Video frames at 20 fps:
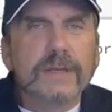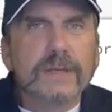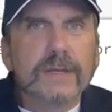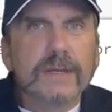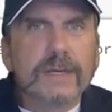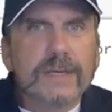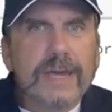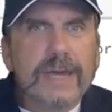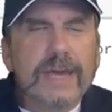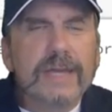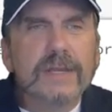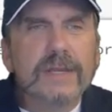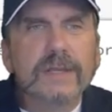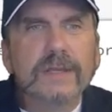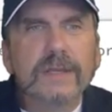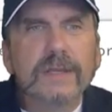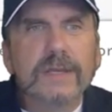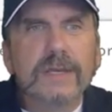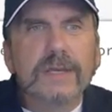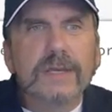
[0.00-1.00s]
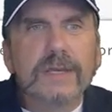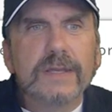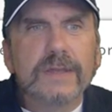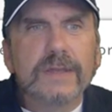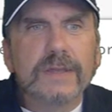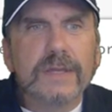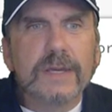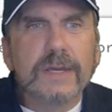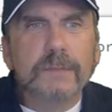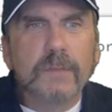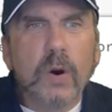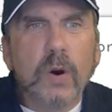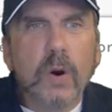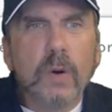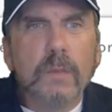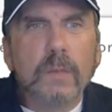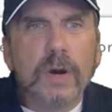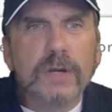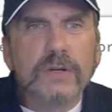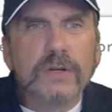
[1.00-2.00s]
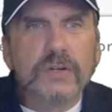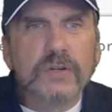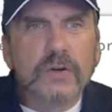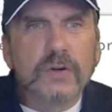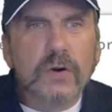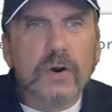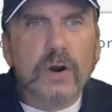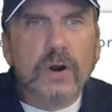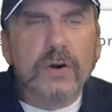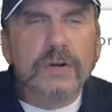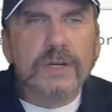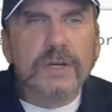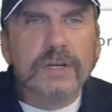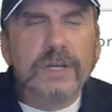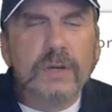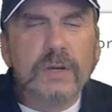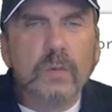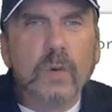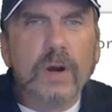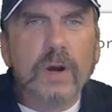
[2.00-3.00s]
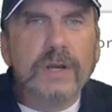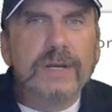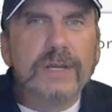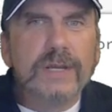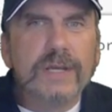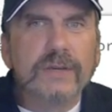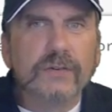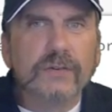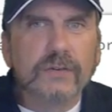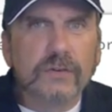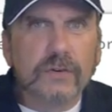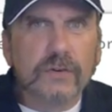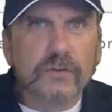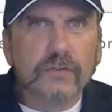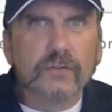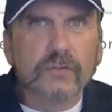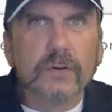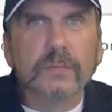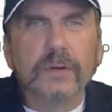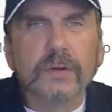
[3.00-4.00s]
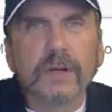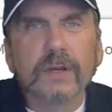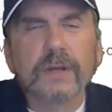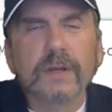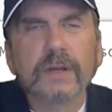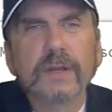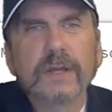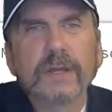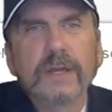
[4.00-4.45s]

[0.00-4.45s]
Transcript: Again, the poem_RDD1 is distributed.